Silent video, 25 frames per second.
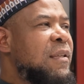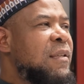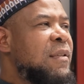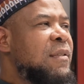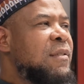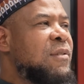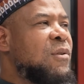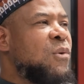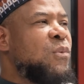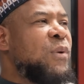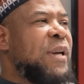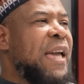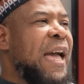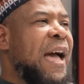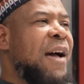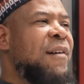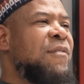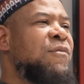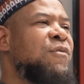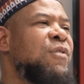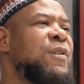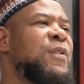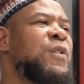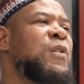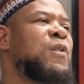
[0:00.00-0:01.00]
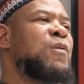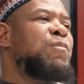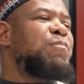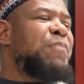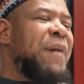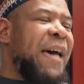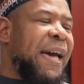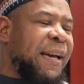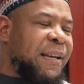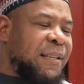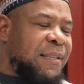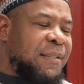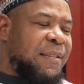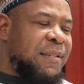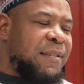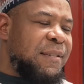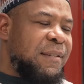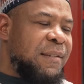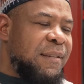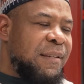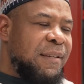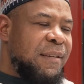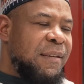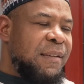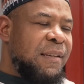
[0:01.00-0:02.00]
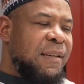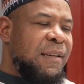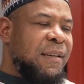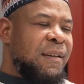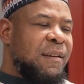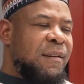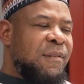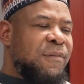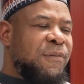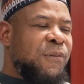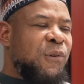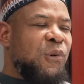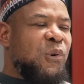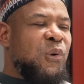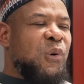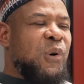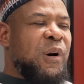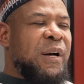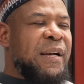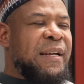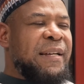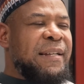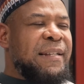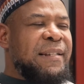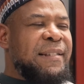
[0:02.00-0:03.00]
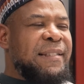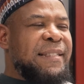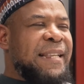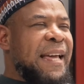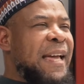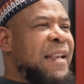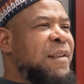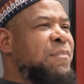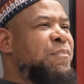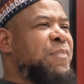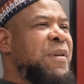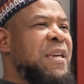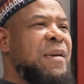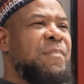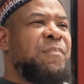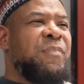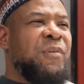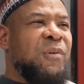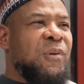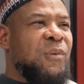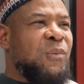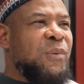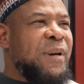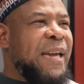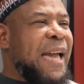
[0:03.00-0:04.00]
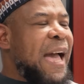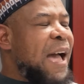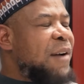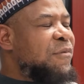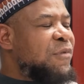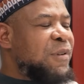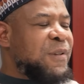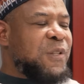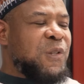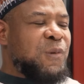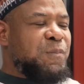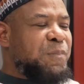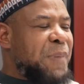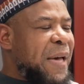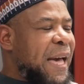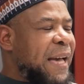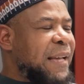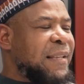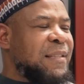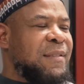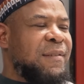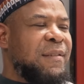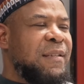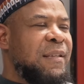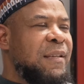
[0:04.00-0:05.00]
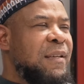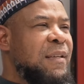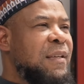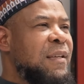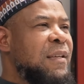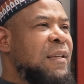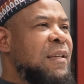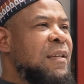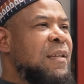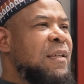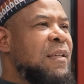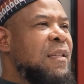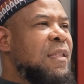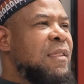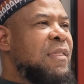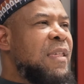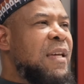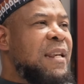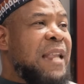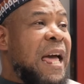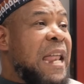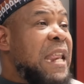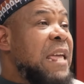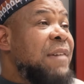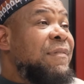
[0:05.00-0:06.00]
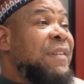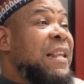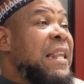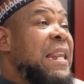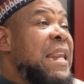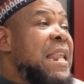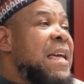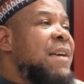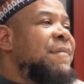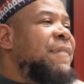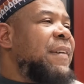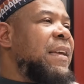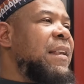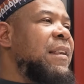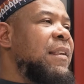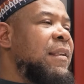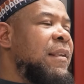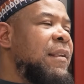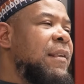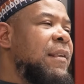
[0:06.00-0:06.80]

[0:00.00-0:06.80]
So we have respect for dead people. We have respect. They're not even living.